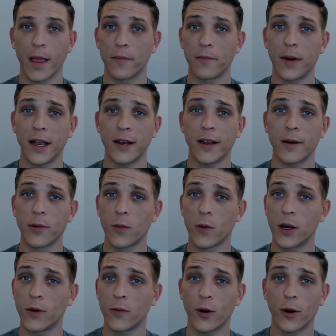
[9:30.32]
My number
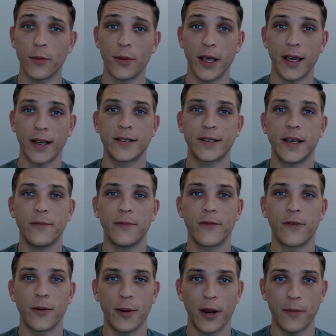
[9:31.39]
1 role-playing tip
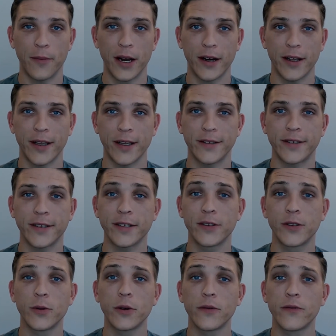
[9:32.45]
for barbarians is
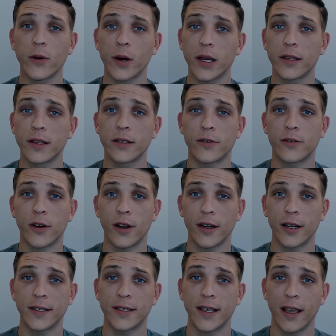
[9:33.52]
to avoid the strong
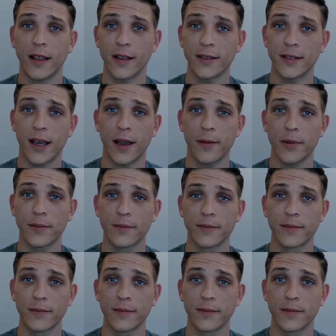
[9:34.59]
and silent type.